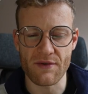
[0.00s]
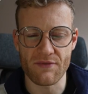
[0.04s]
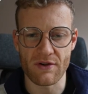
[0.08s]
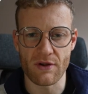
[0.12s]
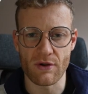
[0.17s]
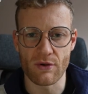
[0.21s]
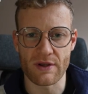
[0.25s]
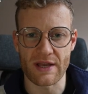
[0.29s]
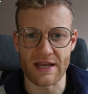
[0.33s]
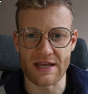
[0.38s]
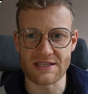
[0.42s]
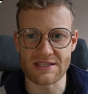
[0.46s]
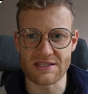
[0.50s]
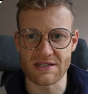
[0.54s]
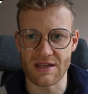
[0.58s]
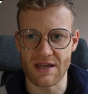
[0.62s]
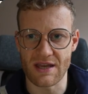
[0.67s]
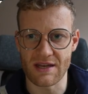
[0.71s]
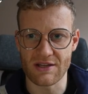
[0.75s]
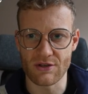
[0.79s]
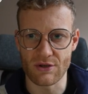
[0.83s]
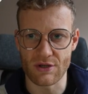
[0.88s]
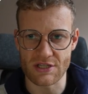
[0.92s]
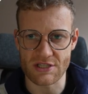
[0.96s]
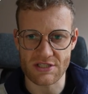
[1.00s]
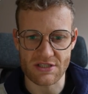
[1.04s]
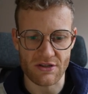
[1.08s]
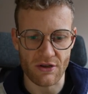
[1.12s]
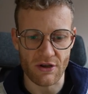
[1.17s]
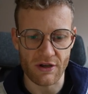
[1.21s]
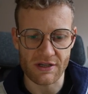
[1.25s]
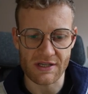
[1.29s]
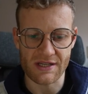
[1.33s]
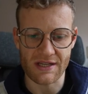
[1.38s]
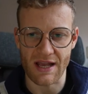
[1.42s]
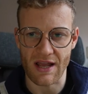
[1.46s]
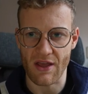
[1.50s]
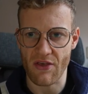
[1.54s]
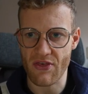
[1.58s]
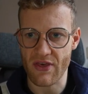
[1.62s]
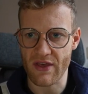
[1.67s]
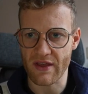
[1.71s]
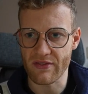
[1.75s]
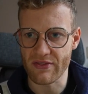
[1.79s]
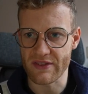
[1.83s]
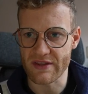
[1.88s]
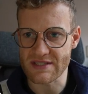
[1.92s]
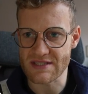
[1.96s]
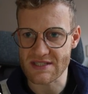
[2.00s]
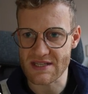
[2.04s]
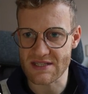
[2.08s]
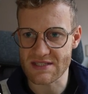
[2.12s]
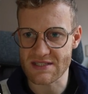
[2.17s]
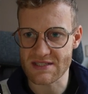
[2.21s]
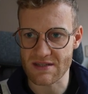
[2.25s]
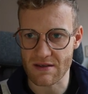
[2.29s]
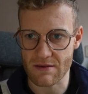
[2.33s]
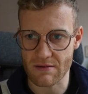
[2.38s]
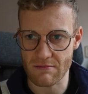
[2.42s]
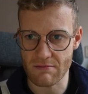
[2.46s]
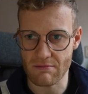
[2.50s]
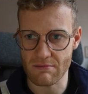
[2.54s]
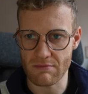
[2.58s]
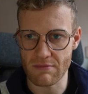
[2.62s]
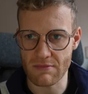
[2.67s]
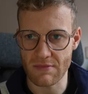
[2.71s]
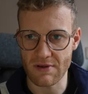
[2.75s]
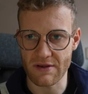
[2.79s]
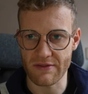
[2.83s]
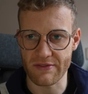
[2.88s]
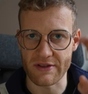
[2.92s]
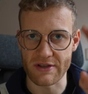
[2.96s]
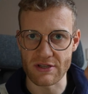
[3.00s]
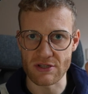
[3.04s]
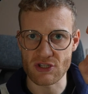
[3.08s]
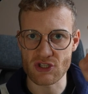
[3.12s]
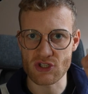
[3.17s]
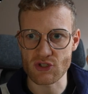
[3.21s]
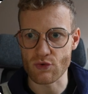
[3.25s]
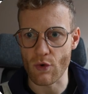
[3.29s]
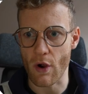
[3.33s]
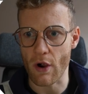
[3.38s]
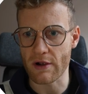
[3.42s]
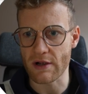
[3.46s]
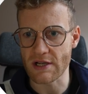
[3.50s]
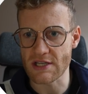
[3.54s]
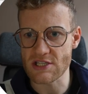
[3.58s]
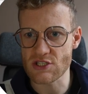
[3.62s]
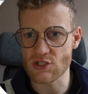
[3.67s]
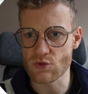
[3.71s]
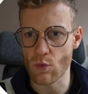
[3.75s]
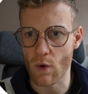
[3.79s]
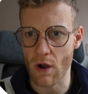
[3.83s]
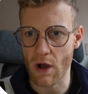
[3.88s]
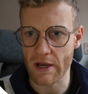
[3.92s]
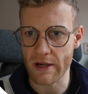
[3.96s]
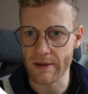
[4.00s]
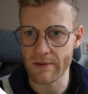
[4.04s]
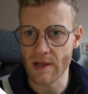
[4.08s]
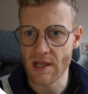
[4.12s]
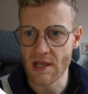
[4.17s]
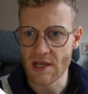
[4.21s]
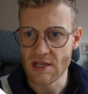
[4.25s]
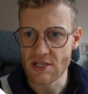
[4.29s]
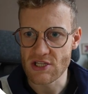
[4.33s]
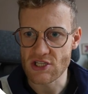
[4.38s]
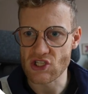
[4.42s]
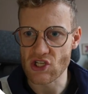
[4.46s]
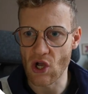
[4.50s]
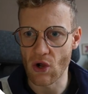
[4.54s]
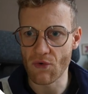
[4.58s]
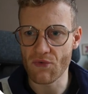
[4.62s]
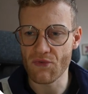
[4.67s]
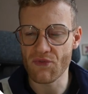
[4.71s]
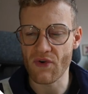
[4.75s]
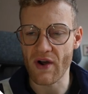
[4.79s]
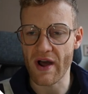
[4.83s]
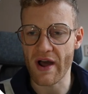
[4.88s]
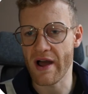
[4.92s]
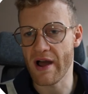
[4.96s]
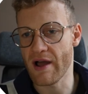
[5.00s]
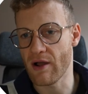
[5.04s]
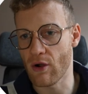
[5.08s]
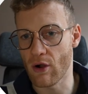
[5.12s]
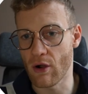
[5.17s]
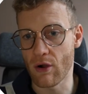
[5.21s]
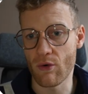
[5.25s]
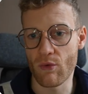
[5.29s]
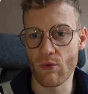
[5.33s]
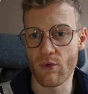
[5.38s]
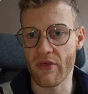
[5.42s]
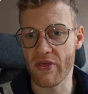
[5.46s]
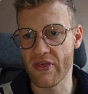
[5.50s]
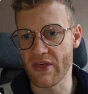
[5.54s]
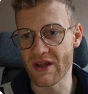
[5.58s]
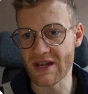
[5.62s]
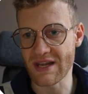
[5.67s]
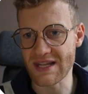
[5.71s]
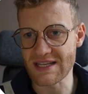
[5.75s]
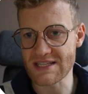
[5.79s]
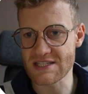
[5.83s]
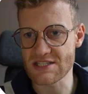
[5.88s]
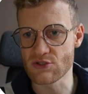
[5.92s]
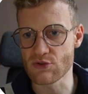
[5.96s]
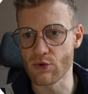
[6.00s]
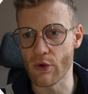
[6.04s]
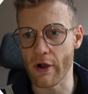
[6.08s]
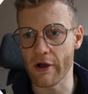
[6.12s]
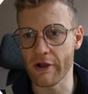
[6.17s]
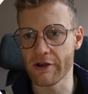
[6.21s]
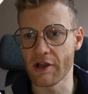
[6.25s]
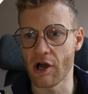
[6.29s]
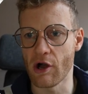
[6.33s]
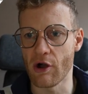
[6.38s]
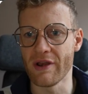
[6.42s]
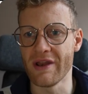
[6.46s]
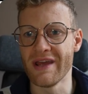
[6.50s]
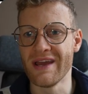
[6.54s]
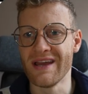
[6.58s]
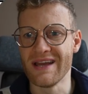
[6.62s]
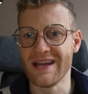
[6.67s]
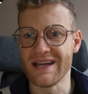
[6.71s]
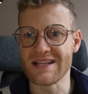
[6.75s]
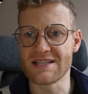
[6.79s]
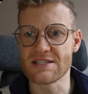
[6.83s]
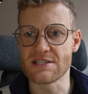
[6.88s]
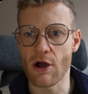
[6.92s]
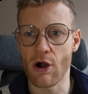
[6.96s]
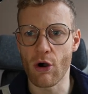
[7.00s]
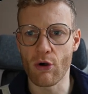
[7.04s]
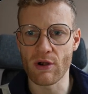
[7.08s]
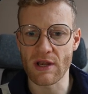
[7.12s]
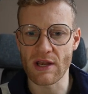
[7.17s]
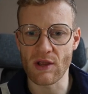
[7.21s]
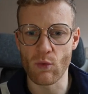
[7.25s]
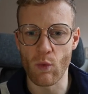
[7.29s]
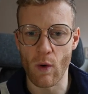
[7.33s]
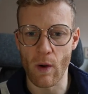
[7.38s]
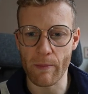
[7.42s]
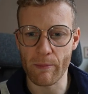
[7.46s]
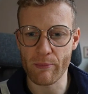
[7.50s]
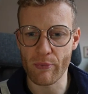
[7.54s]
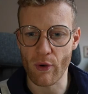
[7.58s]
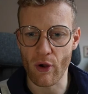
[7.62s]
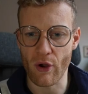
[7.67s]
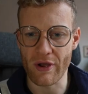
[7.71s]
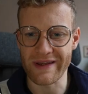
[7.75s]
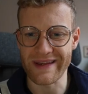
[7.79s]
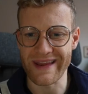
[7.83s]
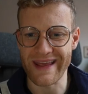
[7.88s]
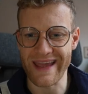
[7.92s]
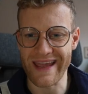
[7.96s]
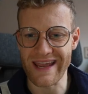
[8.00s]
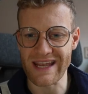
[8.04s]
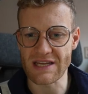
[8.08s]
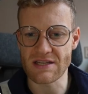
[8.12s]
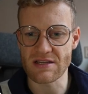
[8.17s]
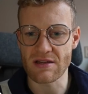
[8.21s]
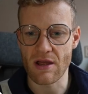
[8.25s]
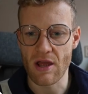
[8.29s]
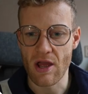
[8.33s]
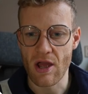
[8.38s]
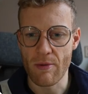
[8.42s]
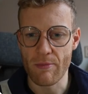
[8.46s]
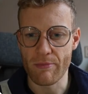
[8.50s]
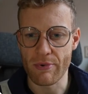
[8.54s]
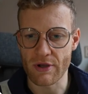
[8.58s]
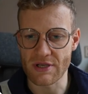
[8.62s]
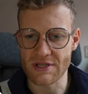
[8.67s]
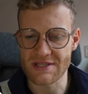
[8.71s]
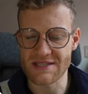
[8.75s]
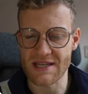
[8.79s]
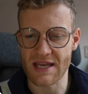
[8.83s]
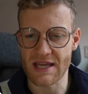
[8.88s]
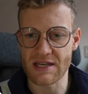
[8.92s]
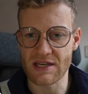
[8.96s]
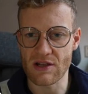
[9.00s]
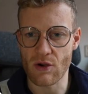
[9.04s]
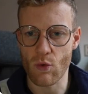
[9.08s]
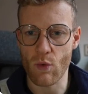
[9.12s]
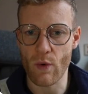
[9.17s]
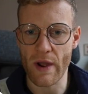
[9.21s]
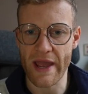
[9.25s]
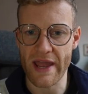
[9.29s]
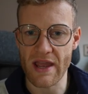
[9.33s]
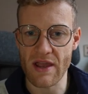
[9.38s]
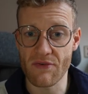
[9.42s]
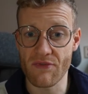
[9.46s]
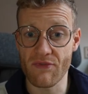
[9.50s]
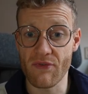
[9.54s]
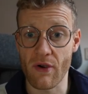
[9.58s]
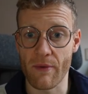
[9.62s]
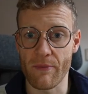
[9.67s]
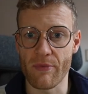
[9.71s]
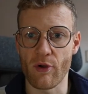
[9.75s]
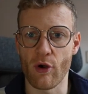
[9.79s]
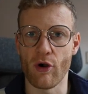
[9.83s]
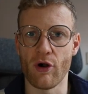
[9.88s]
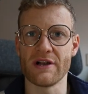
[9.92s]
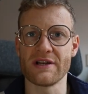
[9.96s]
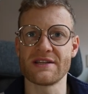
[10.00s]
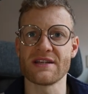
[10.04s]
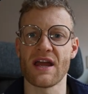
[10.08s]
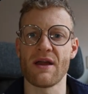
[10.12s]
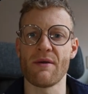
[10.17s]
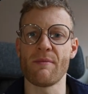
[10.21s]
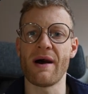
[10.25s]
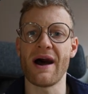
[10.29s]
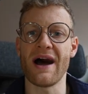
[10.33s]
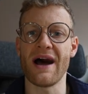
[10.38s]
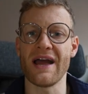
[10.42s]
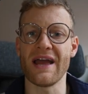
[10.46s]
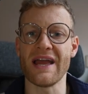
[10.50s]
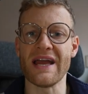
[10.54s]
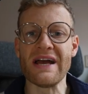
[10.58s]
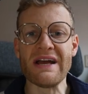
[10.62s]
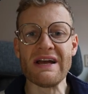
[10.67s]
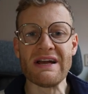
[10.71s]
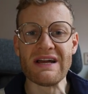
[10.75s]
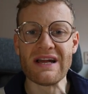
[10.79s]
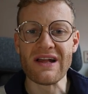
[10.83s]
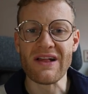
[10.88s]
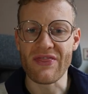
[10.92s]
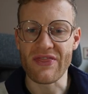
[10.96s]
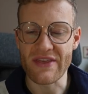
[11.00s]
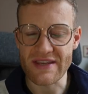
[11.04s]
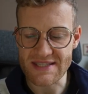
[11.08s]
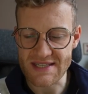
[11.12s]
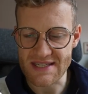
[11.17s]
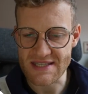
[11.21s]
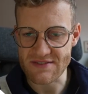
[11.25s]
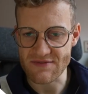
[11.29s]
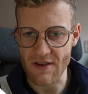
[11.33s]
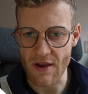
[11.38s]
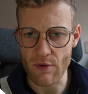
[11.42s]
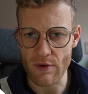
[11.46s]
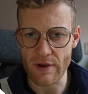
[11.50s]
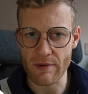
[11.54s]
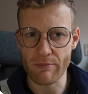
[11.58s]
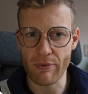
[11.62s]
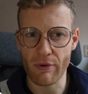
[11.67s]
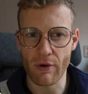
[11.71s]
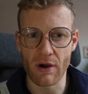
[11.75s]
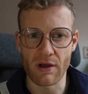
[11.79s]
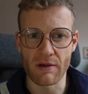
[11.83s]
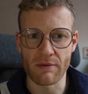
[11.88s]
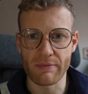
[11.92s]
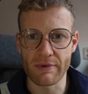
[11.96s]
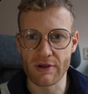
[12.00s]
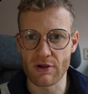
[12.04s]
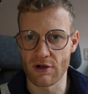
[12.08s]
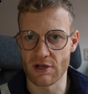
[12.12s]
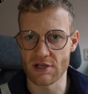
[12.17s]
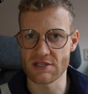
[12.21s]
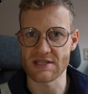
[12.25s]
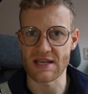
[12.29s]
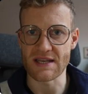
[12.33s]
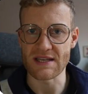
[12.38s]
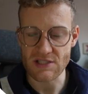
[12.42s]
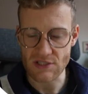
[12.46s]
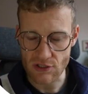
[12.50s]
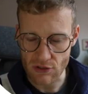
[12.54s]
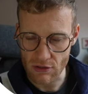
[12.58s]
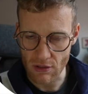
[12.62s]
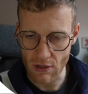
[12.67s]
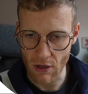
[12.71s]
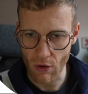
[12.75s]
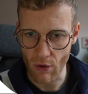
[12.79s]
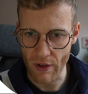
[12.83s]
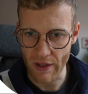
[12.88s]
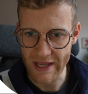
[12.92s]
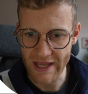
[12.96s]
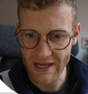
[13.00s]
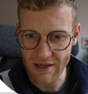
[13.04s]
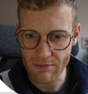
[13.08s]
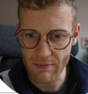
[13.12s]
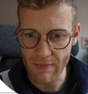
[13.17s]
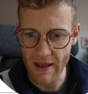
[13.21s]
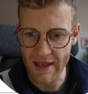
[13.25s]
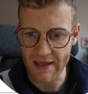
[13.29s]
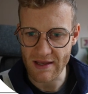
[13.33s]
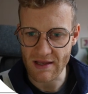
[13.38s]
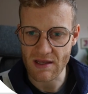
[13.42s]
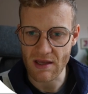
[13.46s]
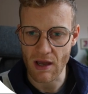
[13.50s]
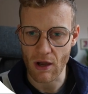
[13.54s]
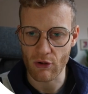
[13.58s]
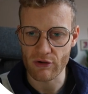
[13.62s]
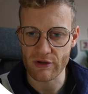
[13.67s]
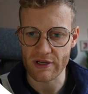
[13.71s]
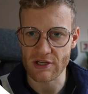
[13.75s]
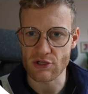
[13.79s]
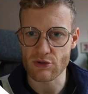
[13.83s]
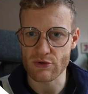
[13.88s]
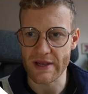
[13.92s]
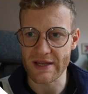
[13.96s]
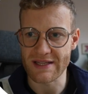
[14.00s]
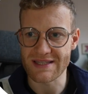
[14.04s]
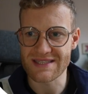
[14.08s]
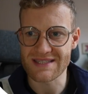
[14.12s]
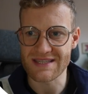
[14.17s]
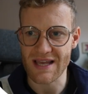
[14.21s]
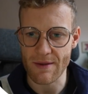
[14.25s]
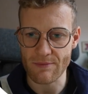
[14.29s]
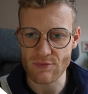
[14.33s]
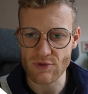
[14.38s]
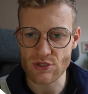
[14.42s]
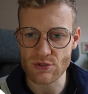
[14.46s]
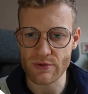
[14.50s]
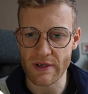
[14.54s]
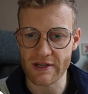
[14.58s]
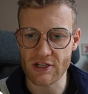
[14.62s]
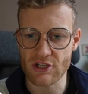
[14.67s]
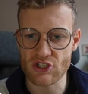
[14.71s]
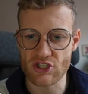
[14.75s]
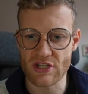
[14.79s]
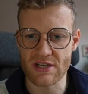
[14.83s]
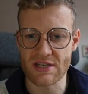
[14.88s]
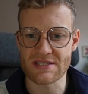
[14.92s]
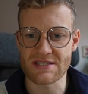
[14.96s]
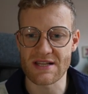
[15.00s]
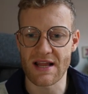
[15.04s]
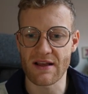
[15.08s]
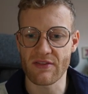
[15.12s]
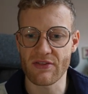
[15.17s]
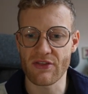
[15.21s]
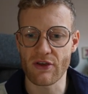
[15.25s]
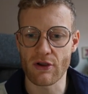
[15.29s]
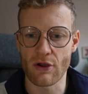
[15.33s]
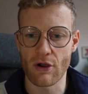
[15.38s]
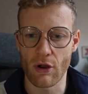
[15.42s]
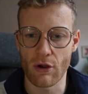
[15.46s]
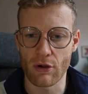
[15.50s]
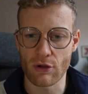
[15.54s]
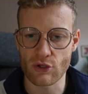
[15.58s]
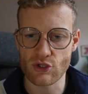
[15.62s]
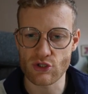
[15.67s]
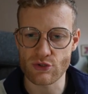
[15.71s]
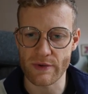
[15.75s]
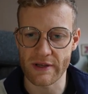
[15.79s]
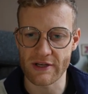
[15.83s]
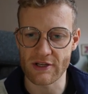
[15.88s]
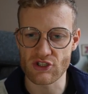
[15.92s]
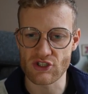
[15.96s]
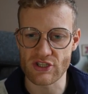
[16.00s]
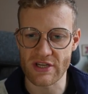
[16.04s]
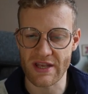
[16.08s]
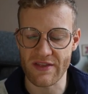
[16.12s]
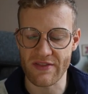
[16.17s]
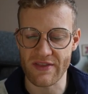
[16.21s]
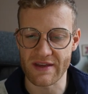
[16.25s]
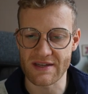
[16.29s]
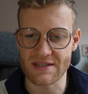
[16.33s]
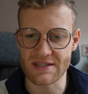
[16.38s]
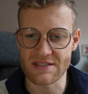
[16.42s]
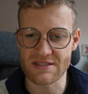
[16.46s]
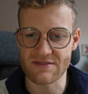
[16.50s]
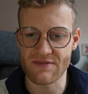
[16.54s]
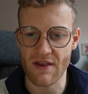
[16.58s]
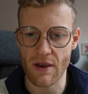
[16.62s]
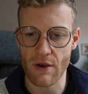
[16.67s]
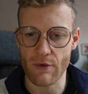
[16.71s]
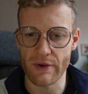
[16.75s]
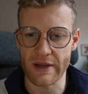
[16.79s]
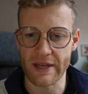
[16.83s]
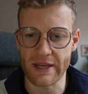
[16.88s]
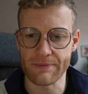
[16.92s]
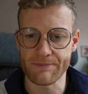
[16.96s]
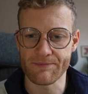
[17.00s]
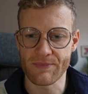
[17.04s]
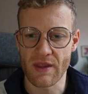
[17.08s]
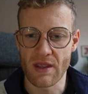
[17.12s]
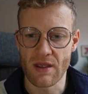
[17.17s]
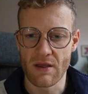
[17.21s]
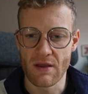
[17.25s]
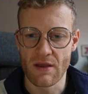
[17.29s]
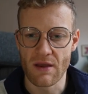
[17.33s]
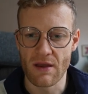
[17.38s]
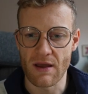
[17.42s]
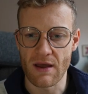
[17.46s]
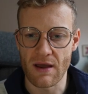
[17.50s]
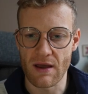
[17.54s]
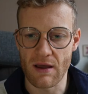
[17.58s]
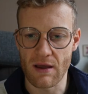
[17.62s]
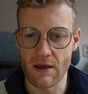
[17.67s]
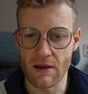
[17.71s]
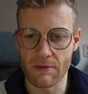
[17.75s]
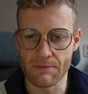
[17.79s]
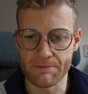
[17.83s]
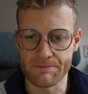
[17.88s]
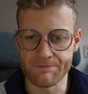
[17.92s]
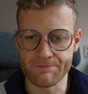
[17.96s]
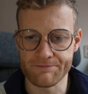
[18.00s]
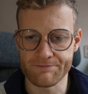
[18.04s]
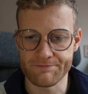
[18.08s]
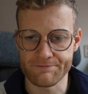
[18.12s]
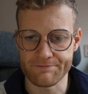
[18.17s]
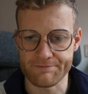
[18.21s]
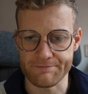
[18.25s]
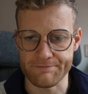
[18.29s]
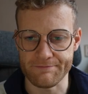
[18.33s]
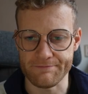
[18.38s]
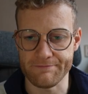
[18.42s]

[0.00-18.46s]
have a look at, at U S thirty, I think this is the strongest one so far, or with the least drawdown. It's only one point eight percent away from the all-time high. This is very important because, as you know, in my account I trade some strategies like the go long strategy that is very um,